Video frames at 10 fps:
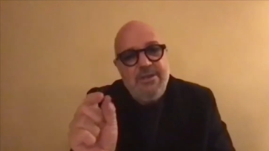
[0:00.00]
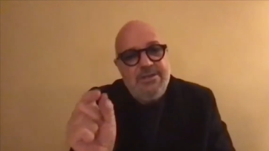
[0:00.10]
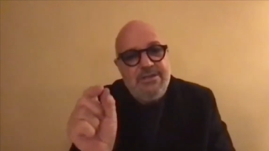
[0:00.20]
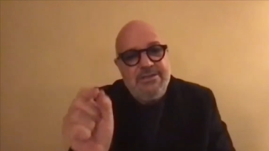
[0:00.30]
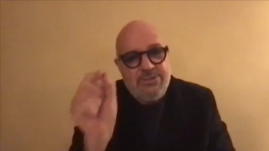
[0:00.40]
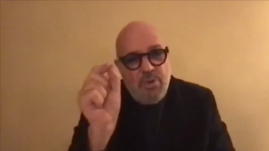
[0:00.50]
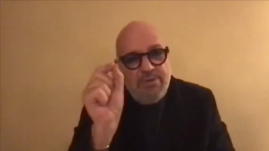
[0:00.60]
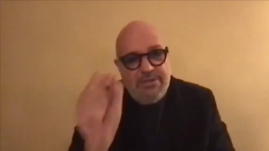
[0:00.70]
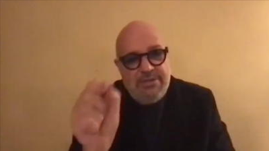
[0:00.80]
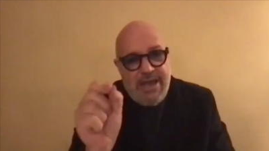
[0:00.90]
This is what
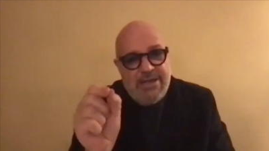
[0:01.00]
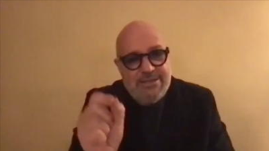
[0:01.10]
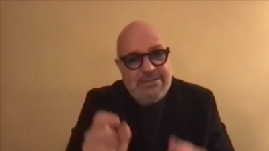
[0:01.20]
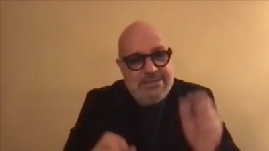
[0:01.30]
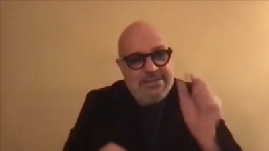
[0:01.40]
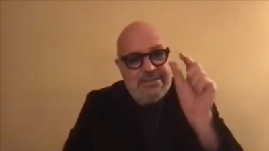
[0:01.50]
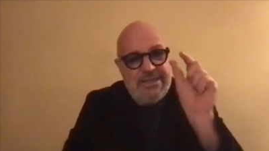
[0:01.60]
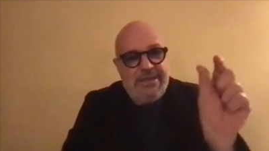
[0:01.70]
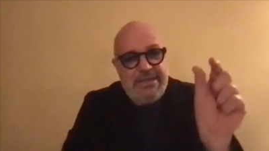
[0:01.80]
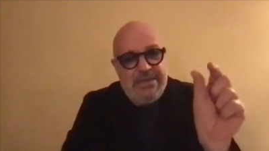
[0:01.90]
he does. This is
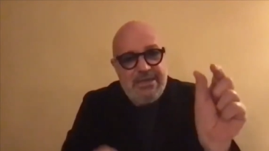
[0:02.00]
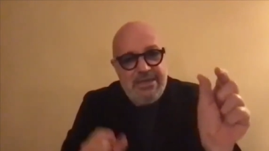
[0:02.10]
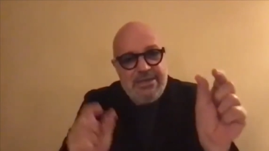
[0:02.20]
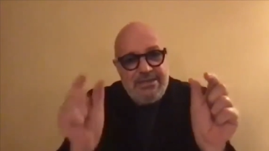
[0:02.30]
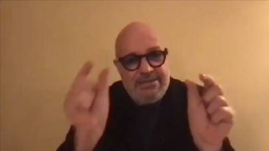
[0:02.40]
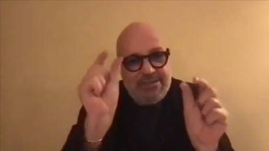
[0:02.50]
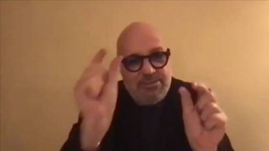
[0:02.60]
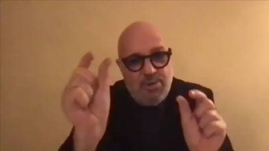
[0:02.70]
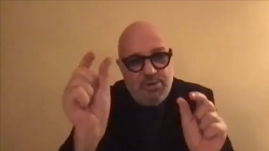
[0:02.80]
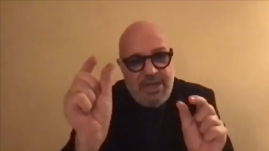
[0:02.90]
Ali. This is
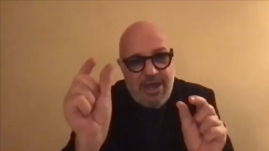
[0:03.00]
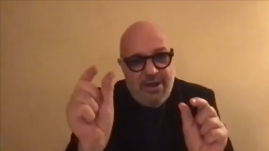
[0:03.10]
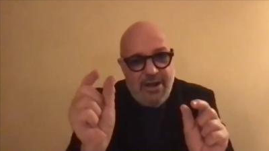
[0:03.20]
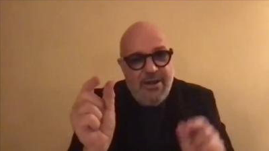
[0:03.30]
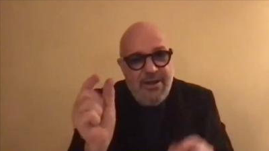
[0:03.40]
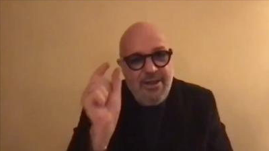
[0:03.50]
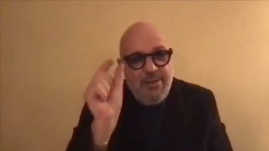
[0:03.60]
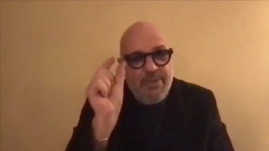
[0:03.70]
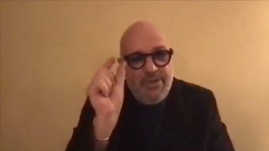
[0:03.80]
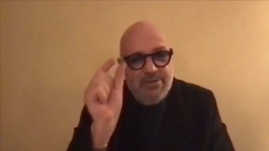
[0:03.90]
Mortara,
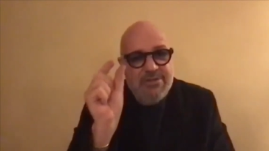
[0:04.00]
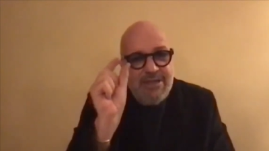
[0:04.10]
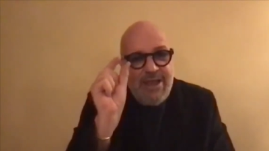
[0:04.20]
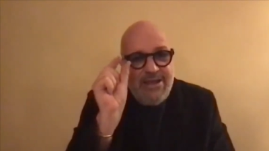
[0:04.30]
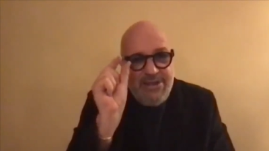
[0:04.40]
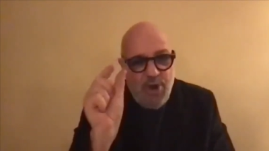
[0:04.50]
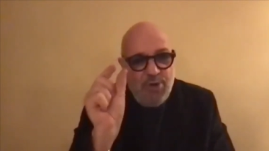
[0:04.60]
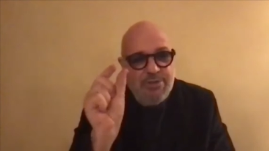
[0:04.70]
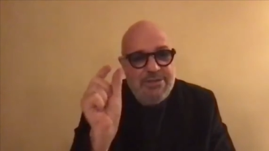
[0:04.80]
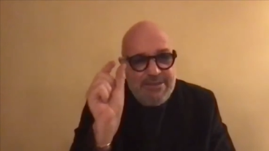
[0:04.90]
because I know
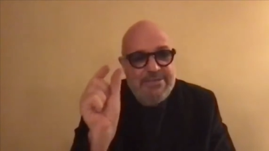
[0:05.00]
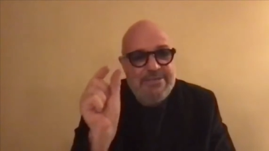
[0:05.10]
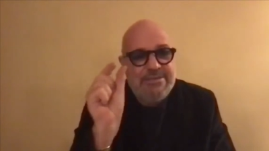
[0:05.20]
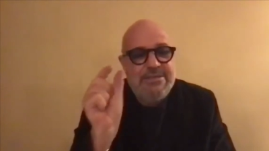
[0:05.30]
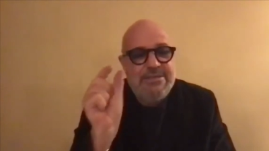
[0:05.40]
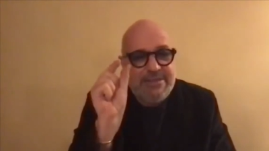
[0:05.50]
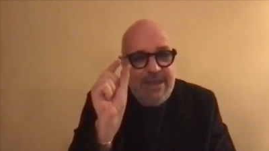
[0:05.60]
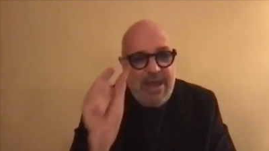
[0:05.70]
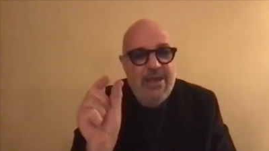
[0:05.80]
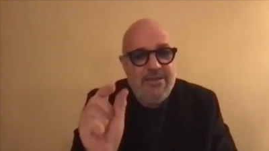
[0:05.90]
that this is his
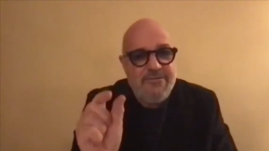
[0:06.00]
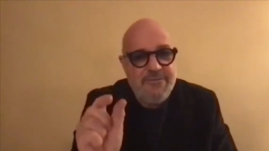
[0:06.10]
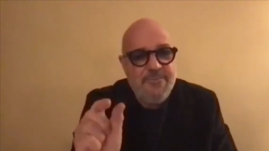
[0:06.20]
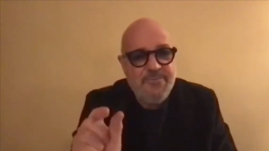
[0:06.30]
life.